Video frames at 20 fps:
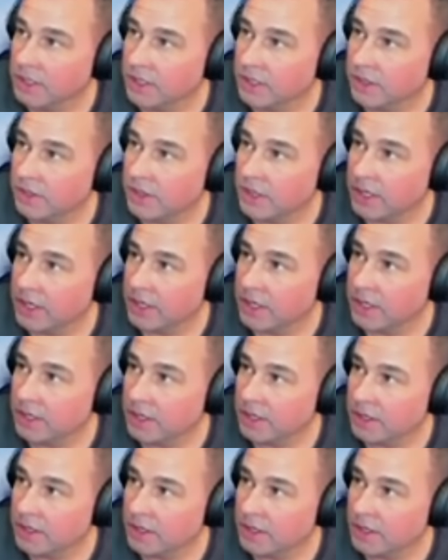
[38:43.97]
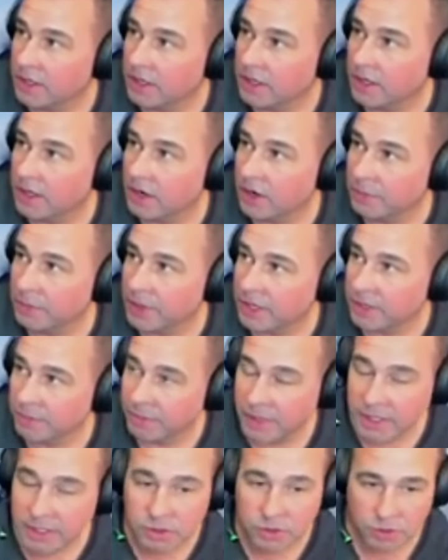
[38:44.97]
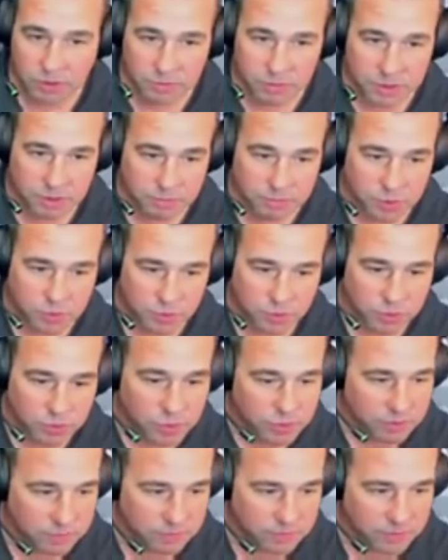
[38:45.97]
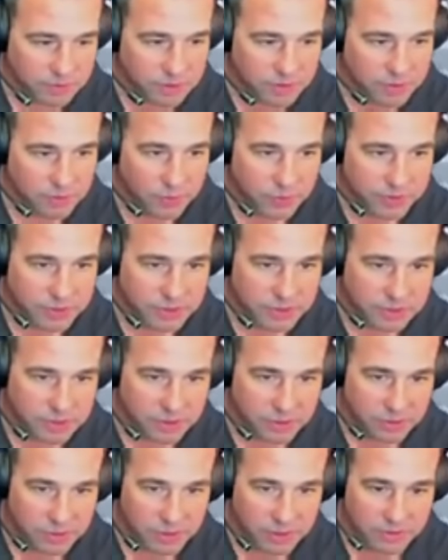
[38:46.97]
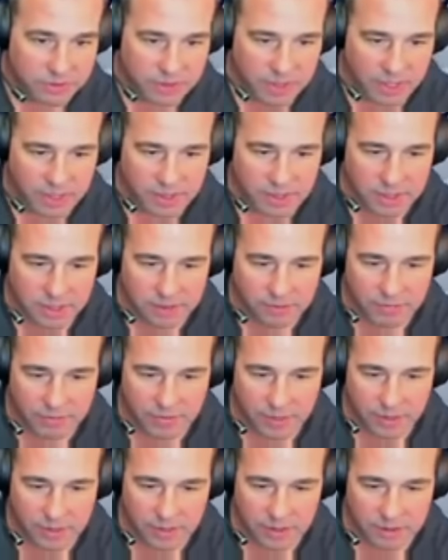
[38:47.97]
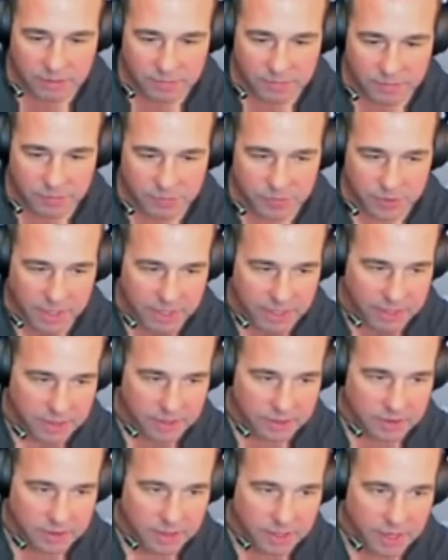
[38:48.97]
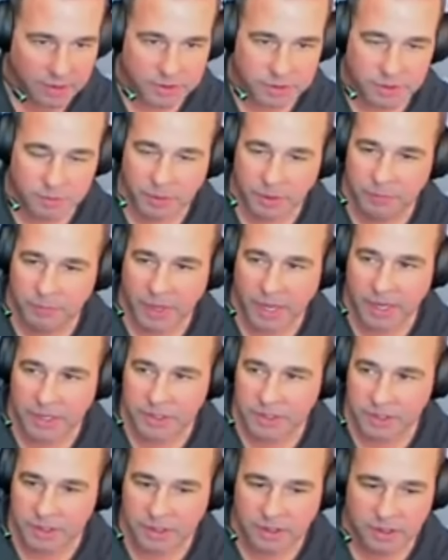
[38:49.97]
They are making my dreams come true with these aircrafts. I love flying. It's my passion.